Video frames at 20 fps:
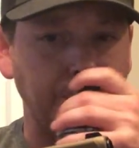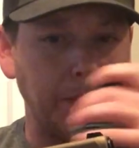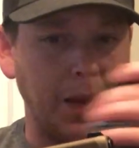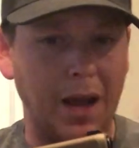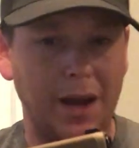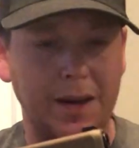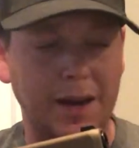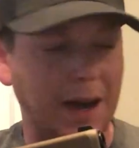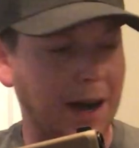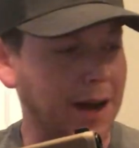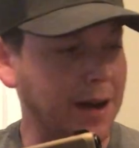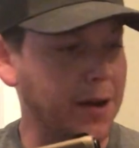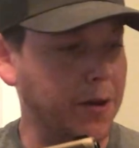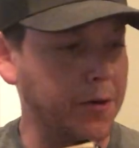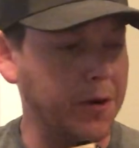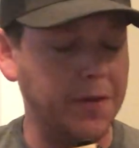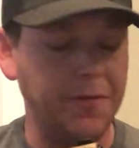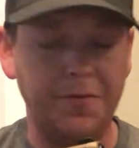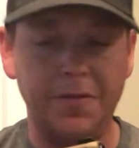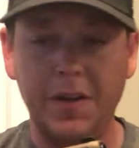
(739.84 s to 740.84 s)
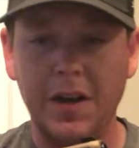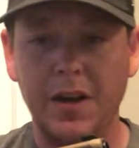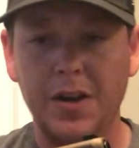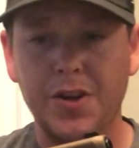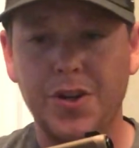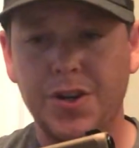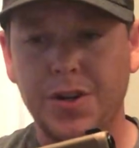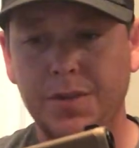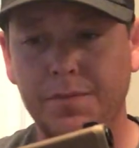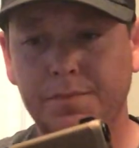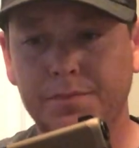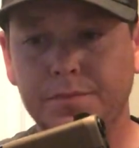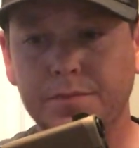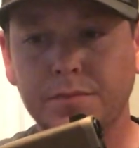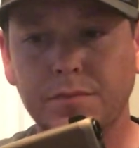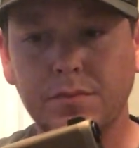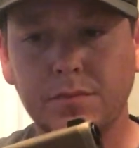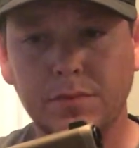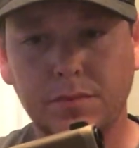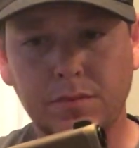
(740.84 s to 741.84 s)
A coyote finish.
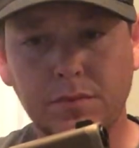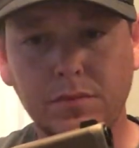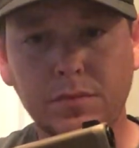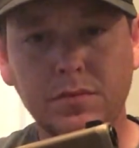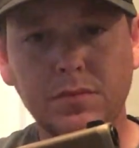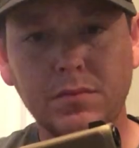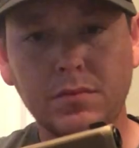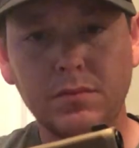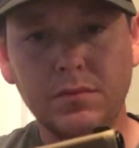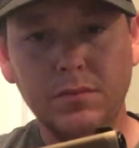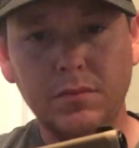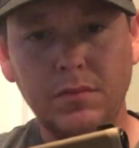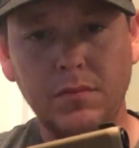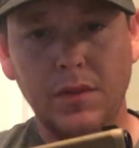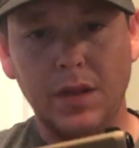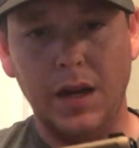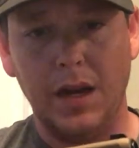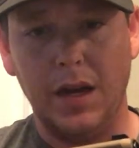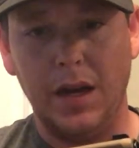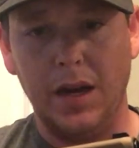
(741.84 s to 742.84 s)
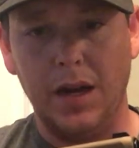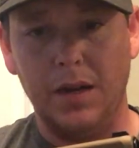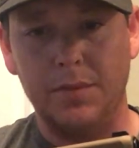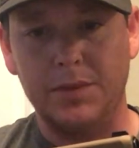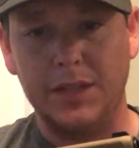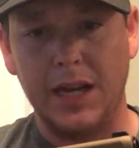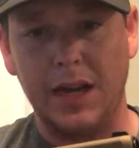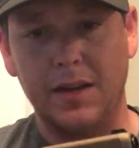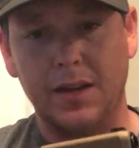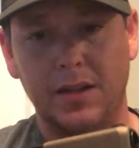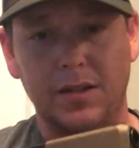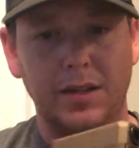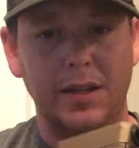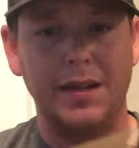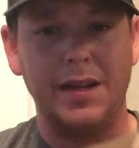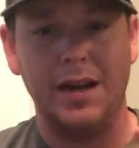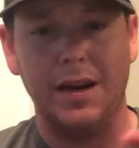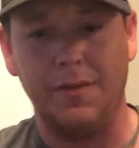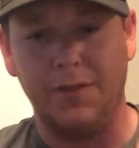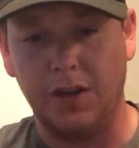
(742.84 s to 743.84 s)
Technically
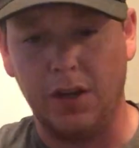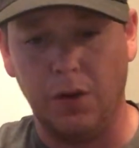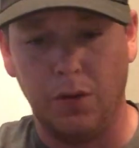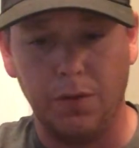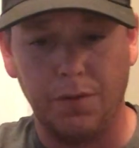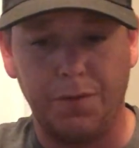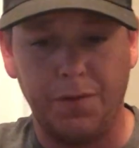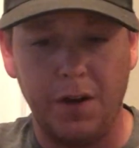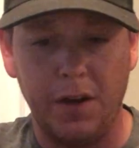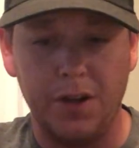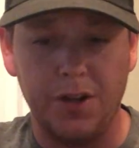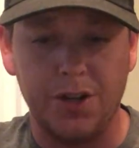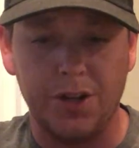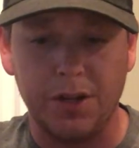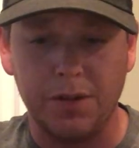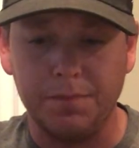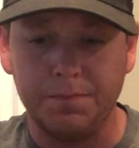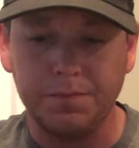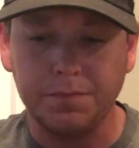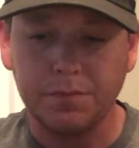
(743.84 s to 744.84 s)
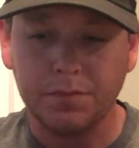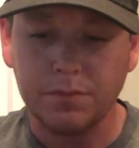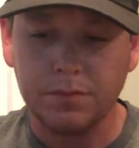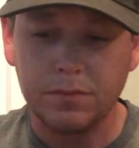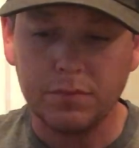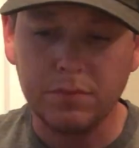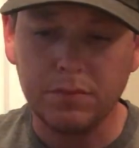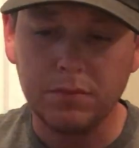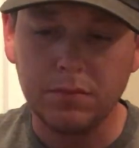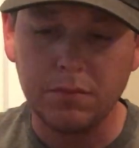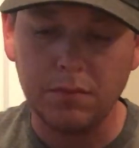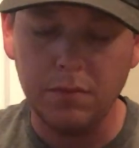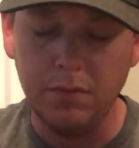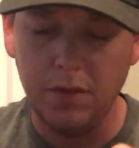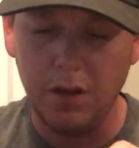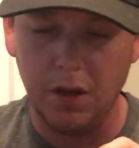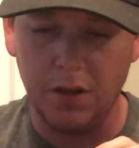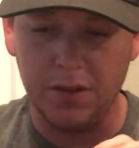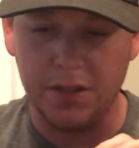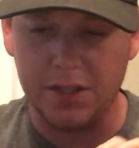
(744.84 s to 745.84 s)
kind of a gold finish
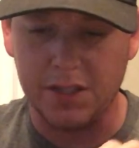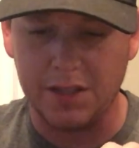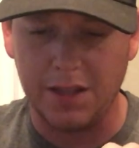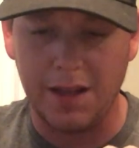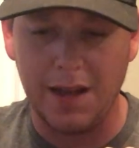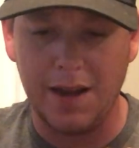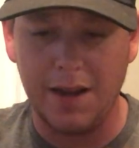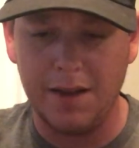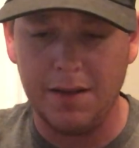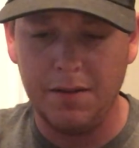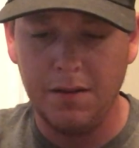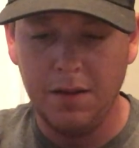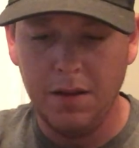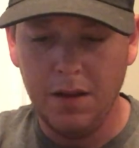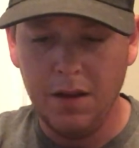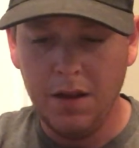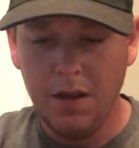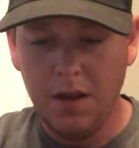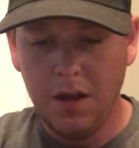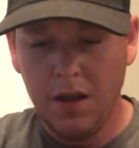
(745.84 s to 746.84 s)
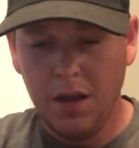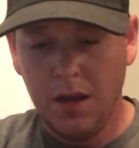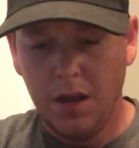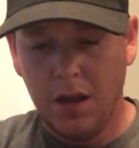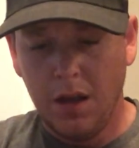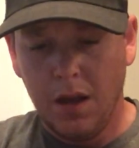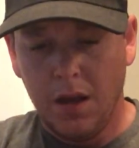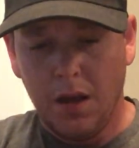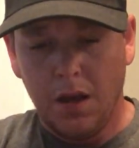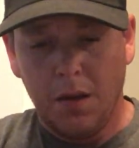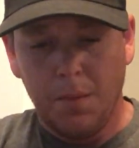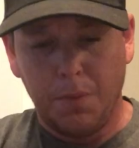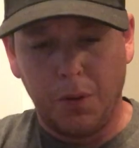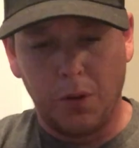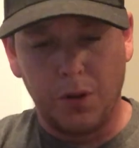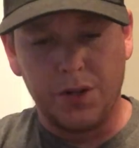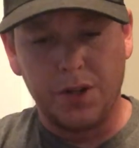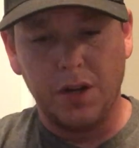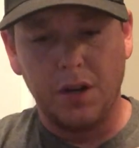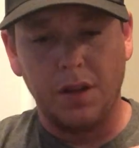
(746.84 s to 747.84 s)
on the slide
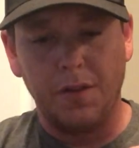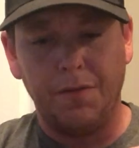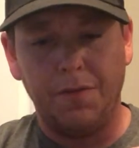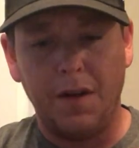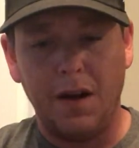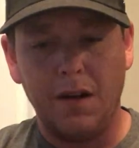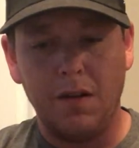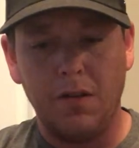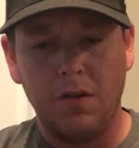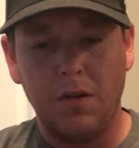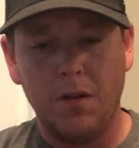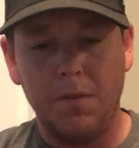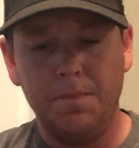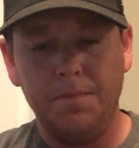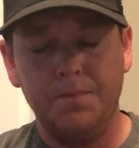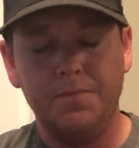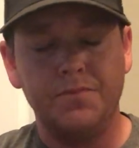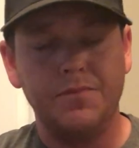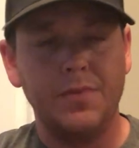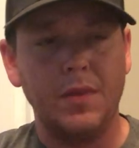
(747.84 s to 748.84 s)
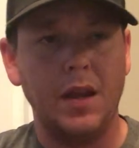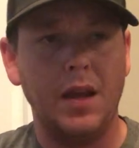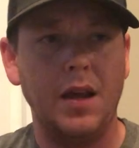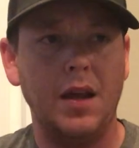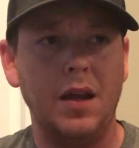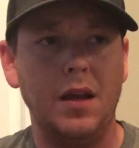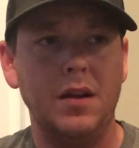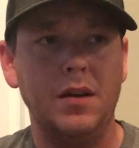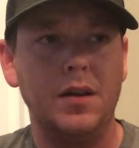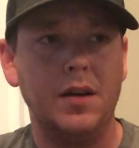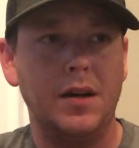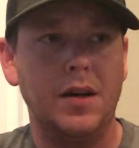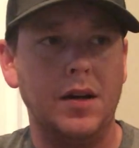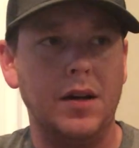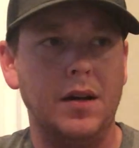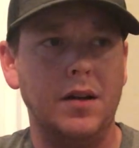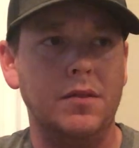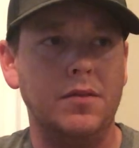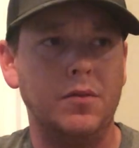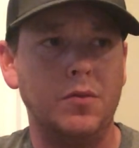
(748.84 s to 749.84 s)
portion of the firearm. And
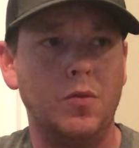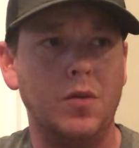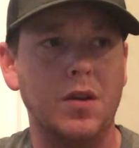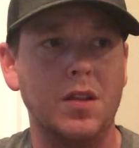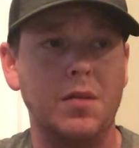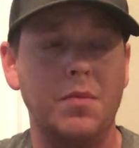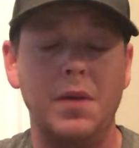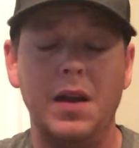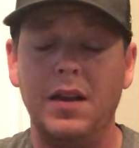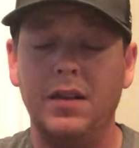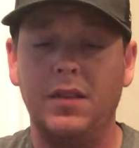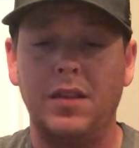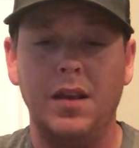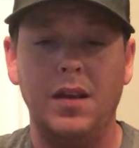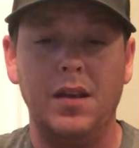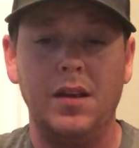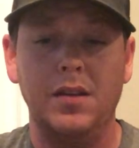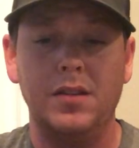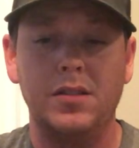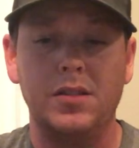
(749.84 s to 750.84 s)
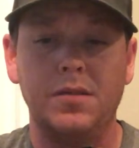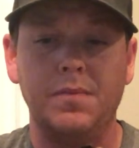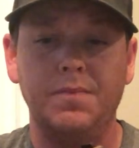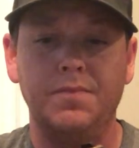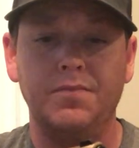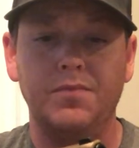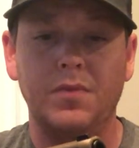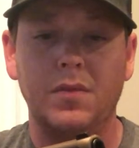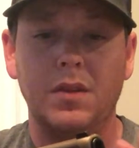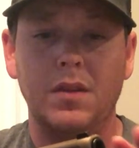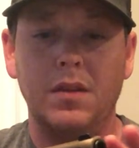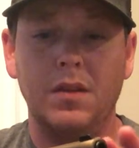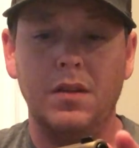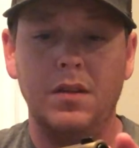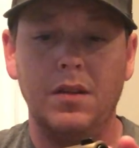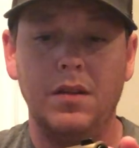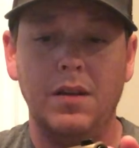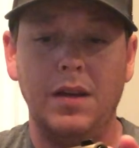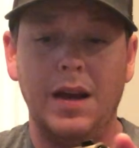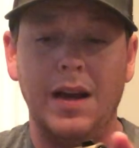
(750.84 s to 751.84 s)
one of the main things,
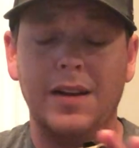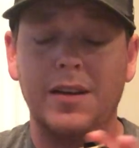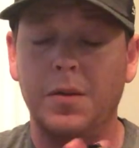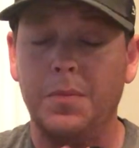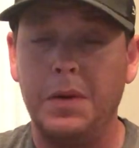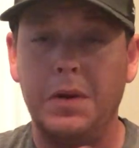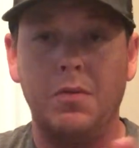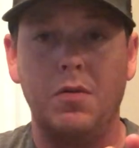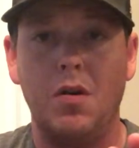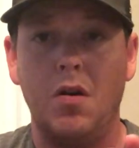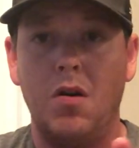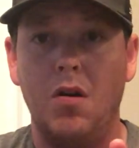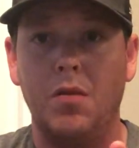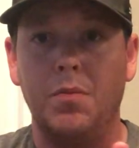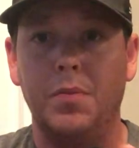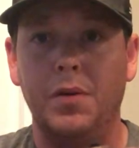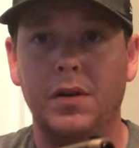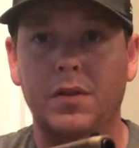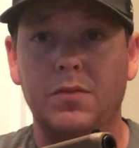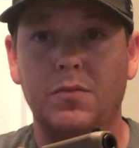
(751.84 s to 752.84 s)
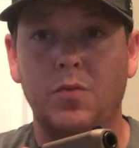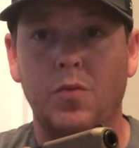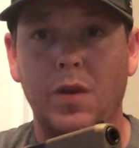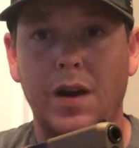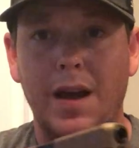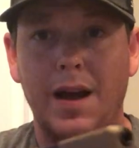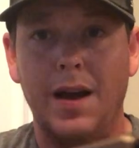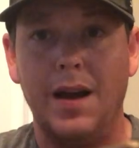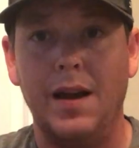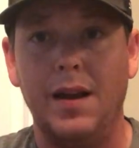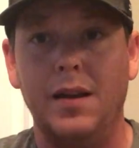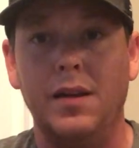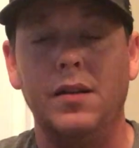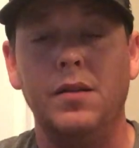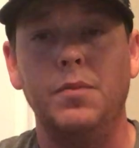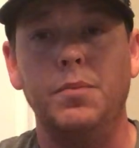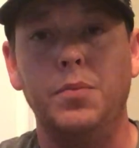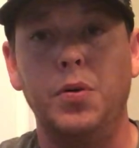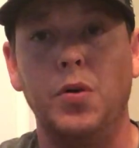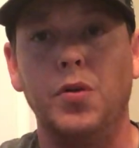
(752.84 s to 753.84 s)
I could be wrong, but when I
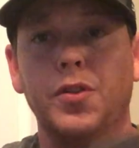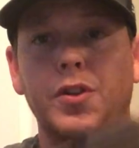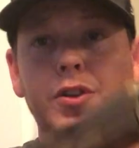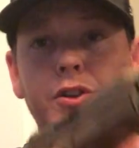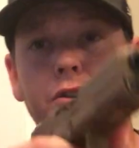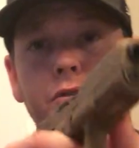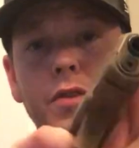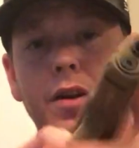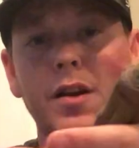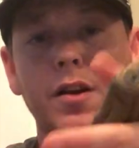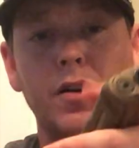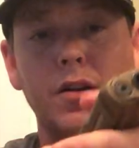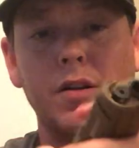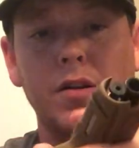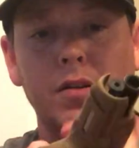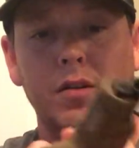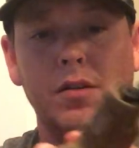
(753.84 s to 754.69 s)
pull the trigger,